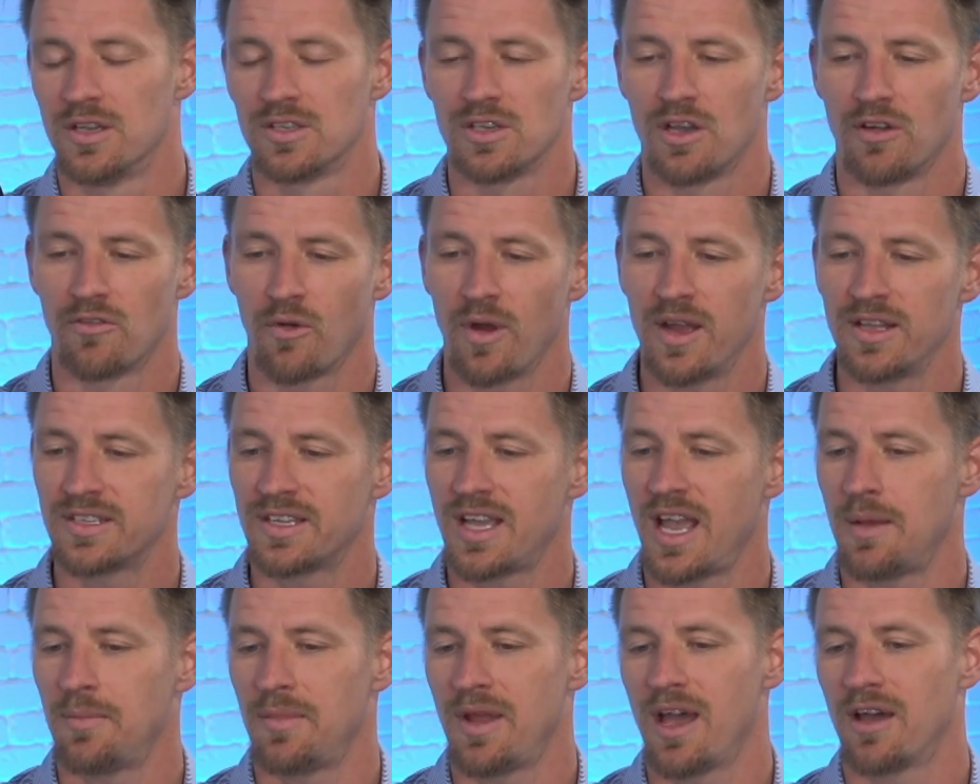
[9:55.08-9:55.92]
So if rates
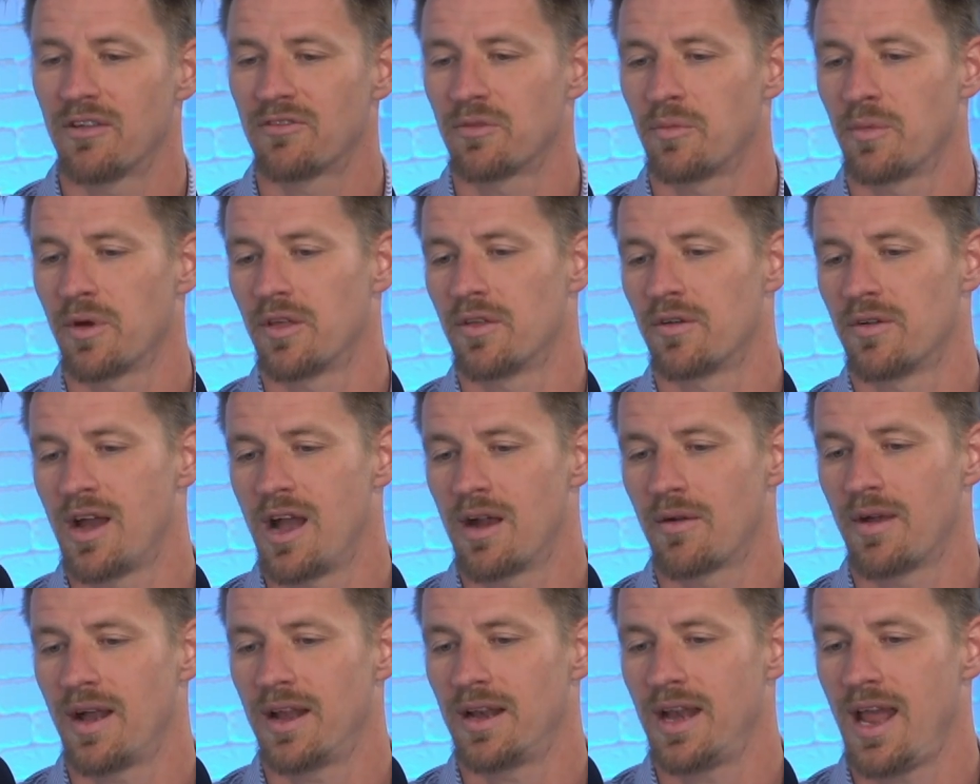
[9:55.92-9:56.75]
came down from where they're
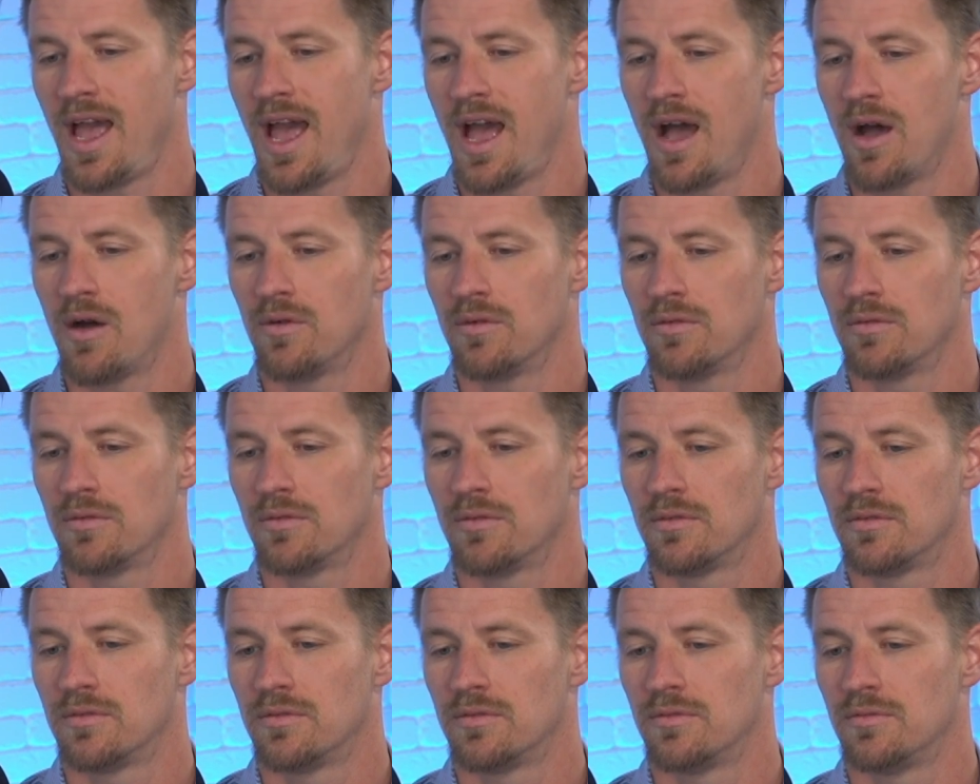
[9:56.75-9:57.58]
at right now,
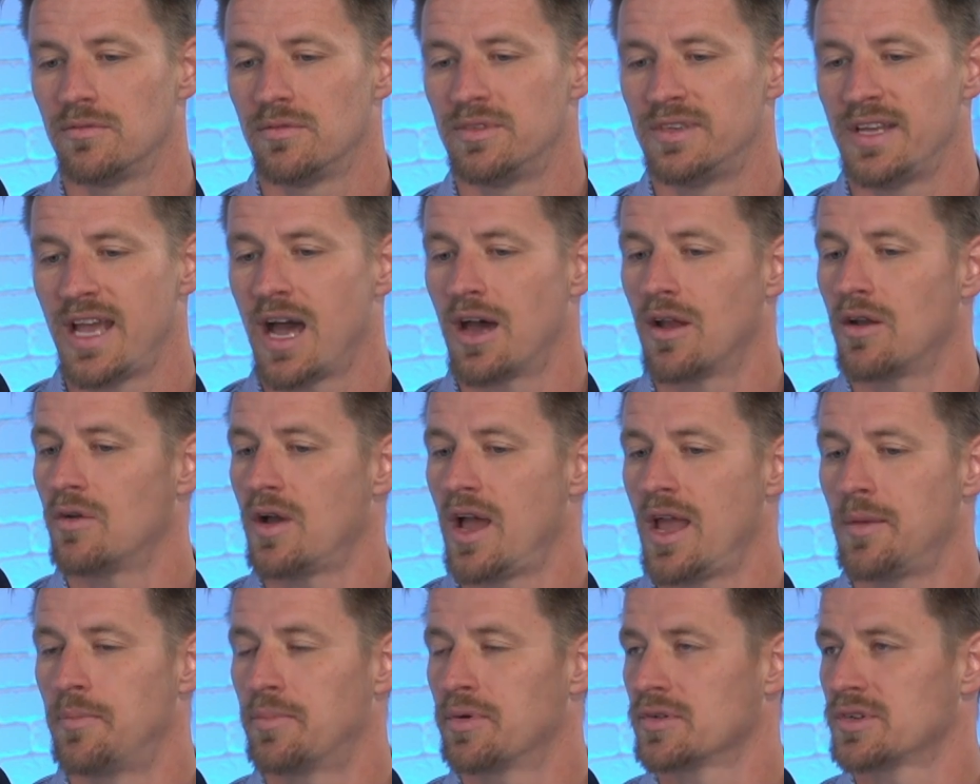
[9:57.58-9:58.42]
down
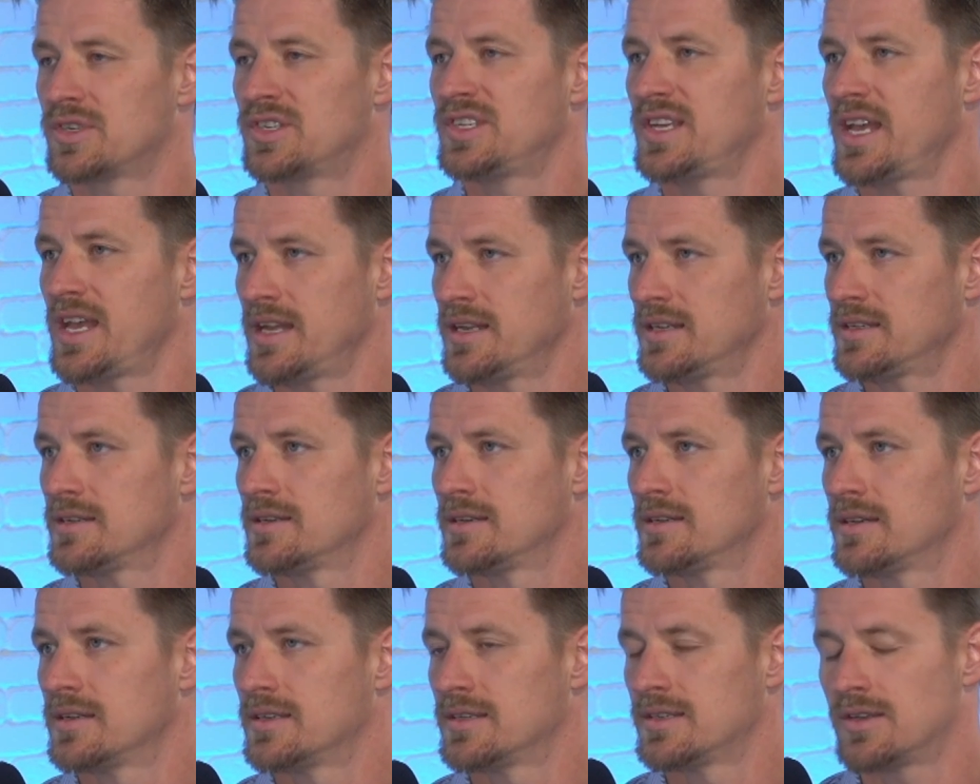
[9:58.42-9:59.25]
1%,
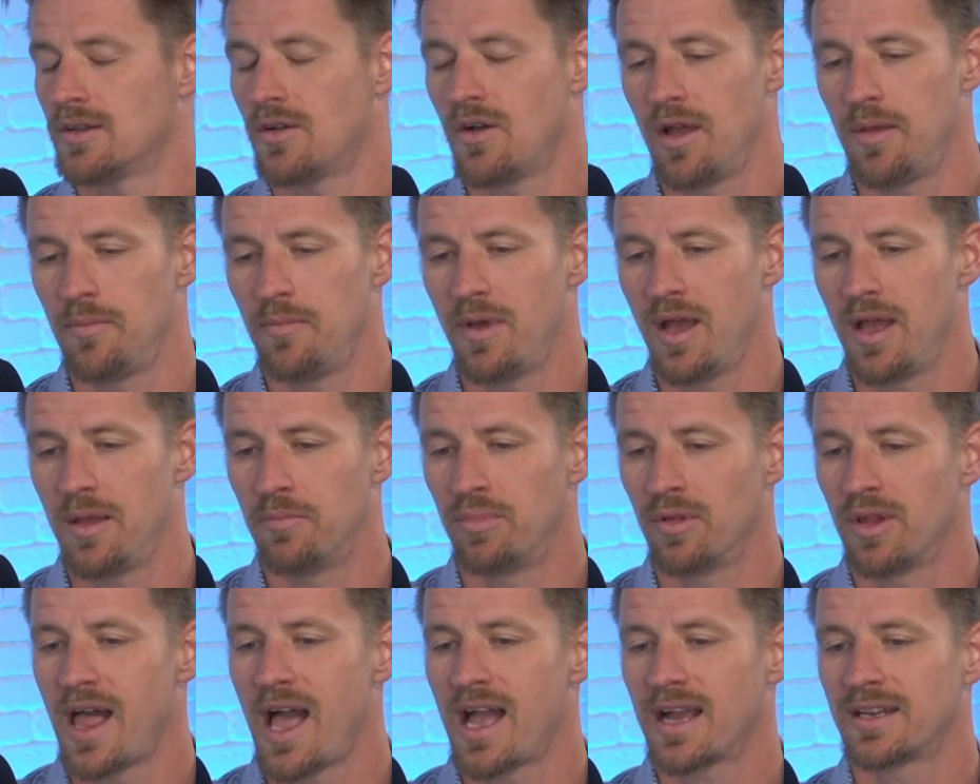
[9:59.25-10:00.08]
so a
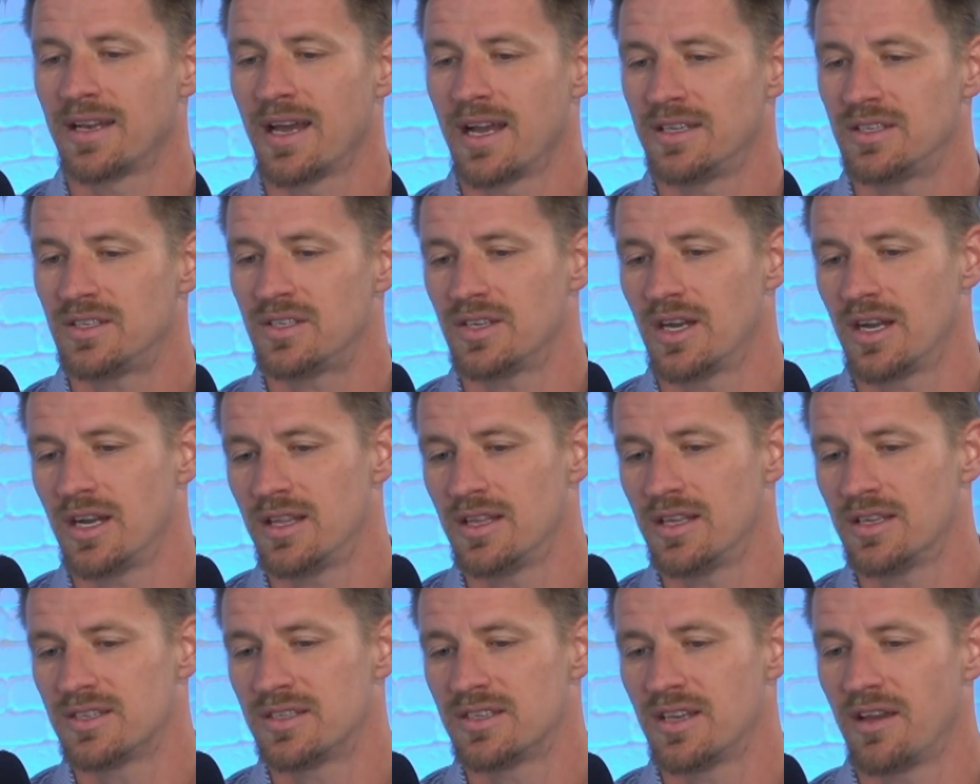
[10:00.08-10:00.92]
Black Knight
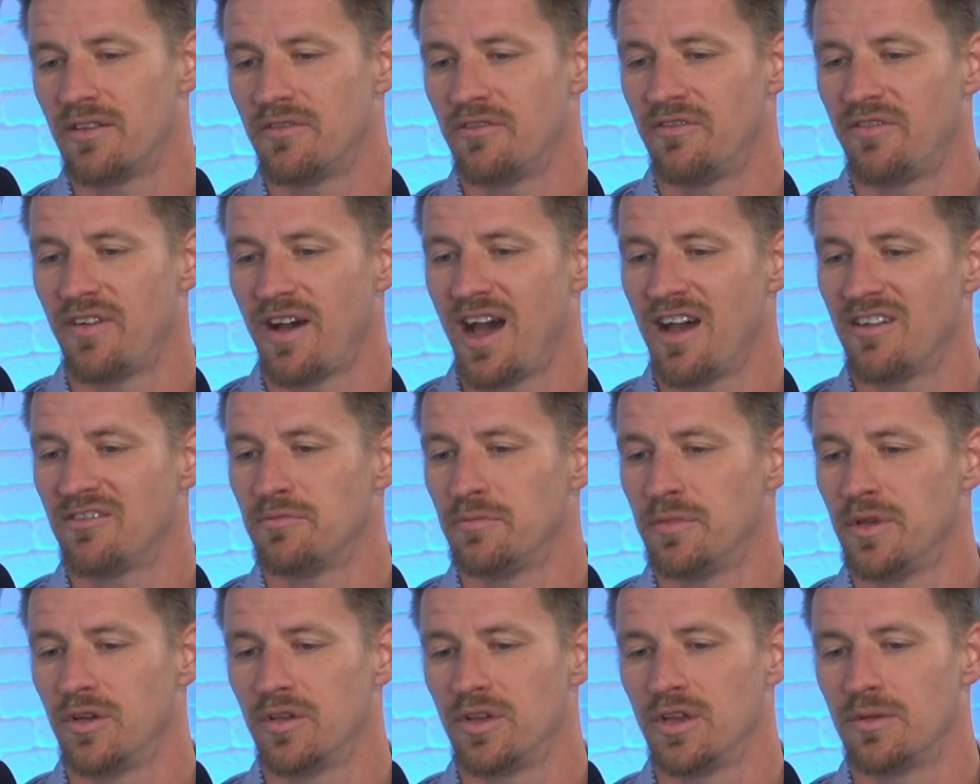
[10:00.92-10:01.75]
study that said 5
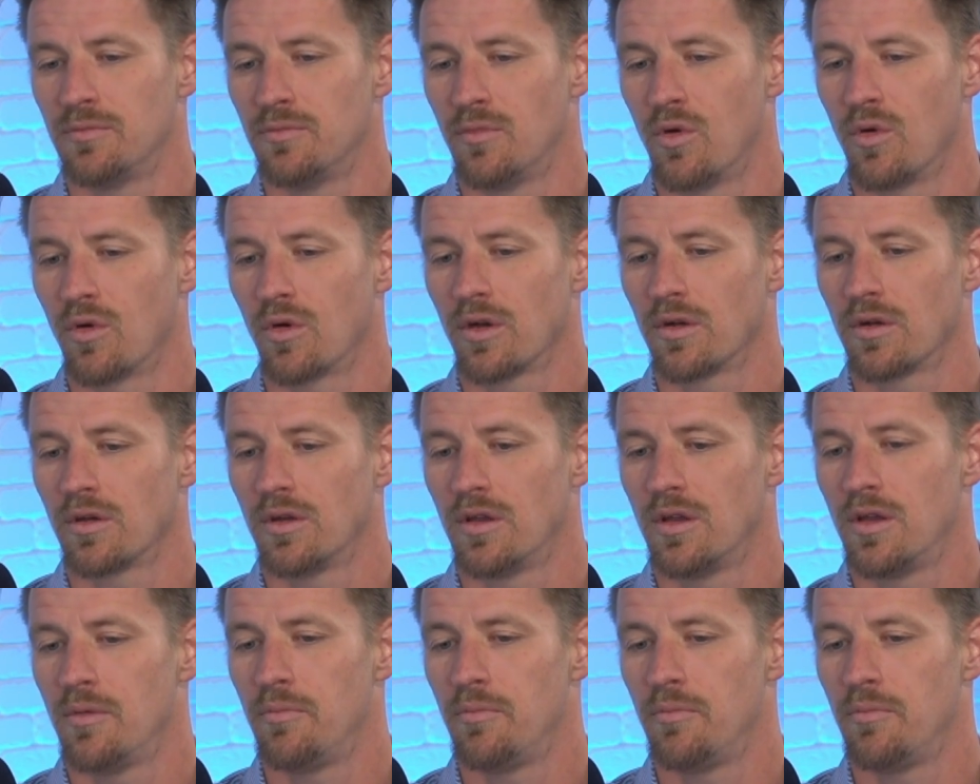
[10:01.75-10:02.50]
million more